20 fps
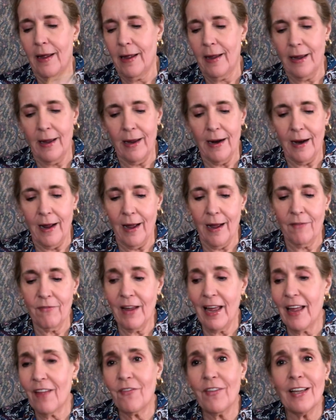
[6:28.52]
And I've
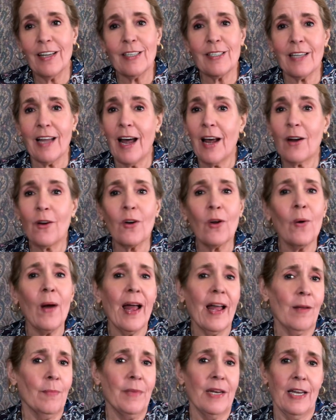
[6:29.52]
had this, I don't know
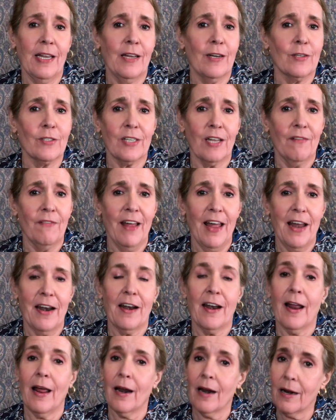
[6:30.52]
how many years I've had it,
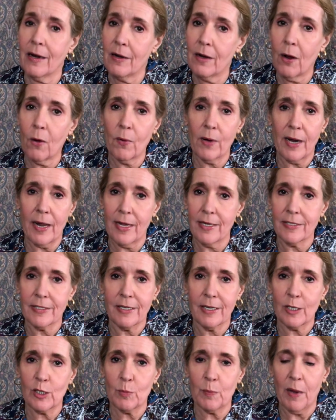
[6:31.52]
and I know it hasn't
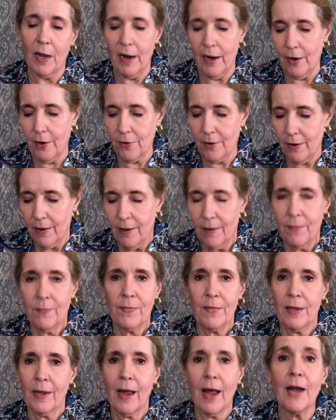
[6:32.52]
expired.
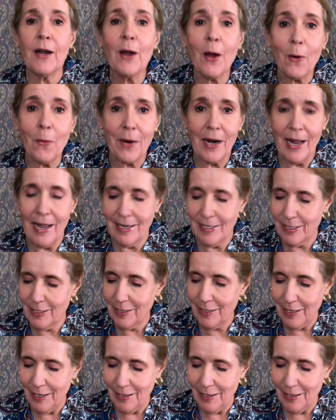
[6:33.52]
I know it hasn't.